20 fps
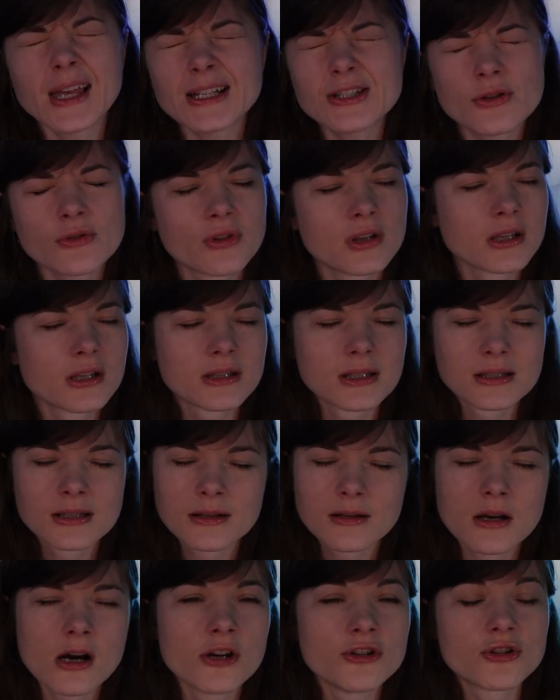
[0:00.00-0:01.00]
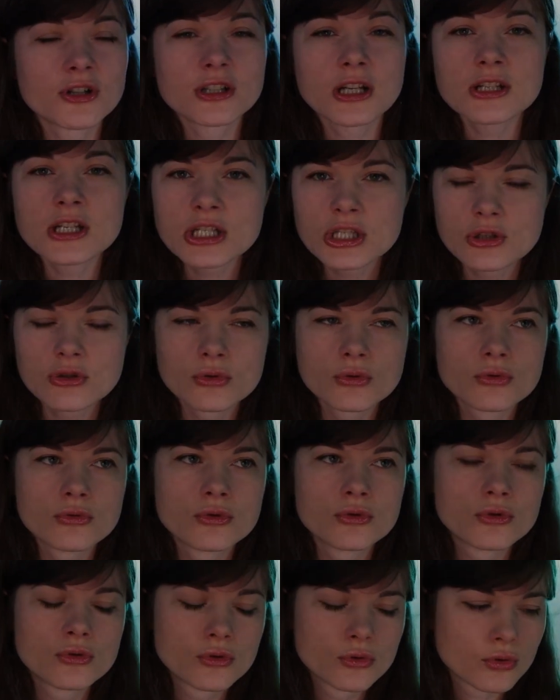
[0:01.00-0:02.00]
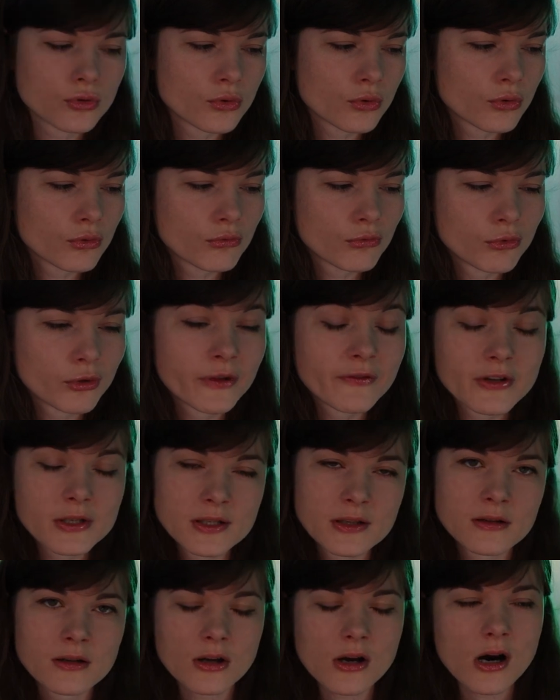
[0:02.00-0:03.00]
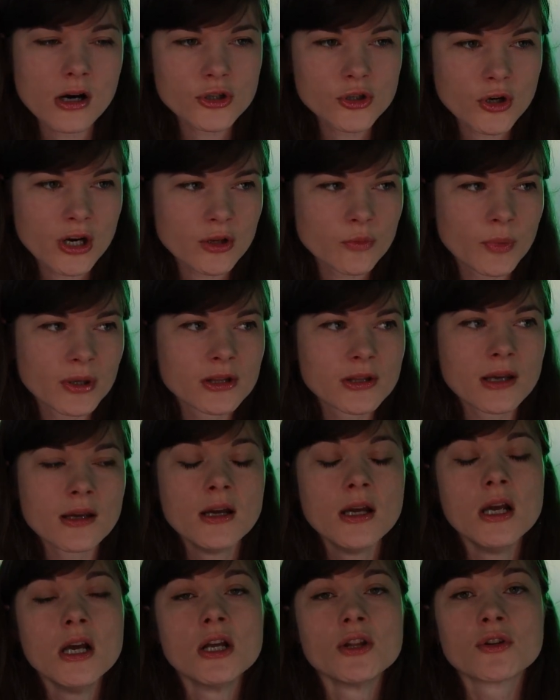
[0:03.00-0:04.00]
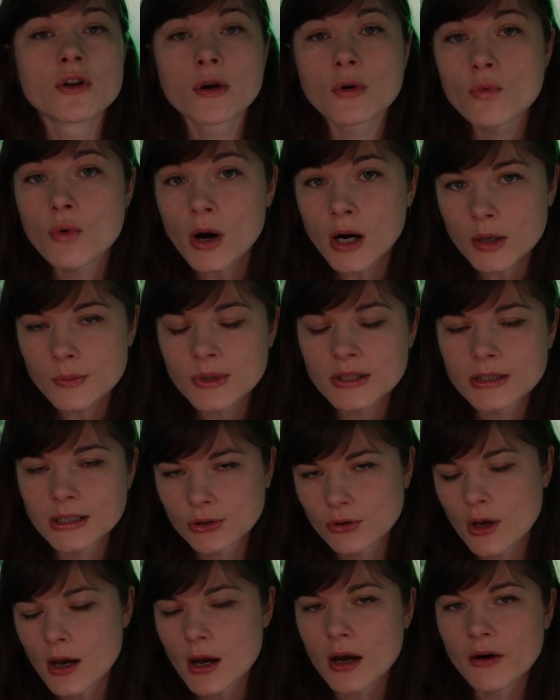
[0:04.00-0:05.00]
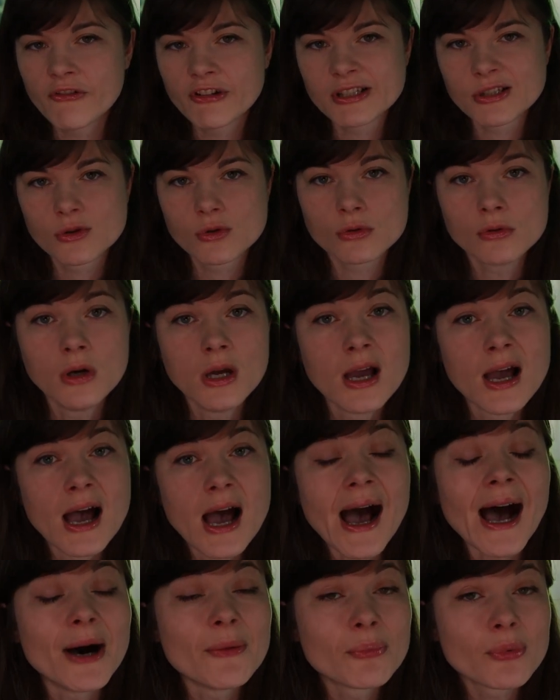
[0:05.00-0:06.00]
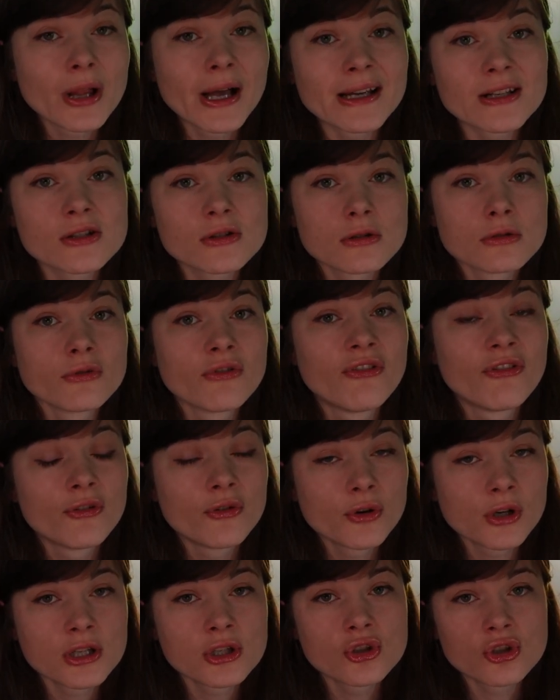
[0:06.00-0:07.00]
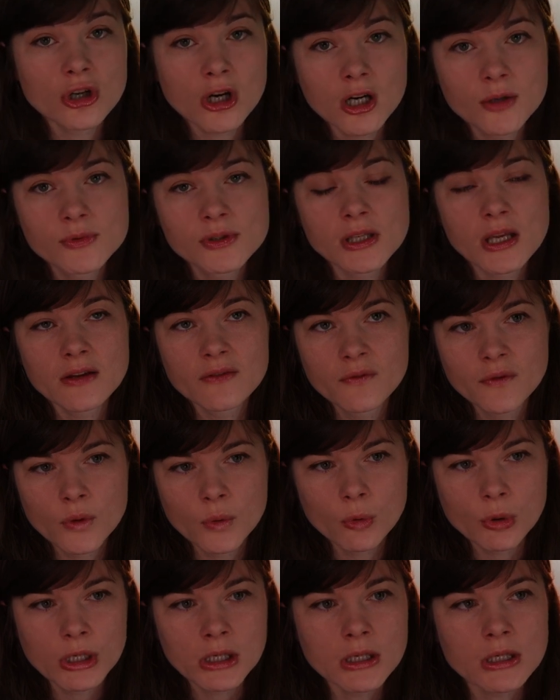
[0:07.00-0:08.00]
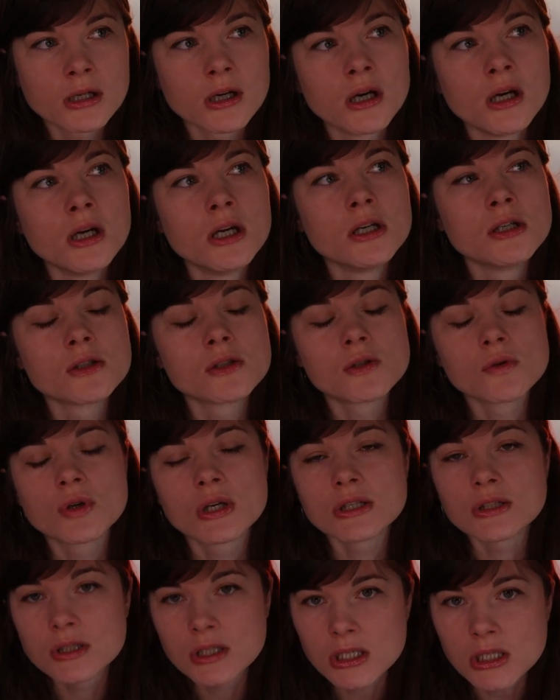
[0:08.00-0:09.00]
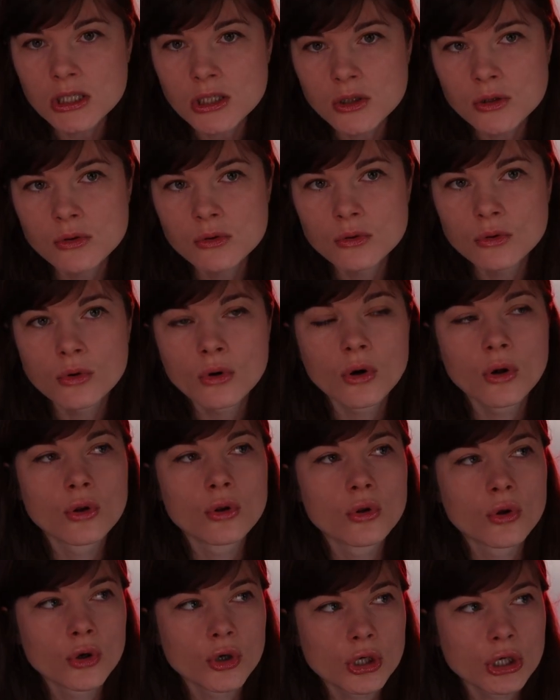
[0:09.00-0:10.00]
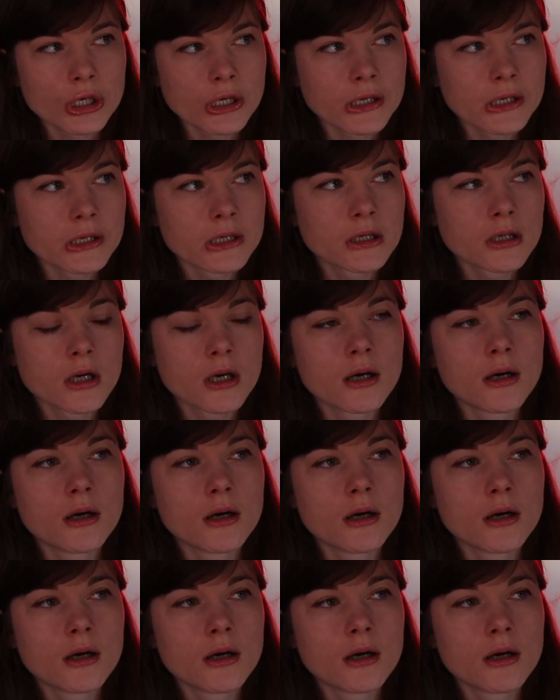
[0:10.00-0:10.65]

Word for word: don't think it is in the contract. I need to revisit the contract, but the requirement that you have is to apply to 40 jobs every week, to continue learning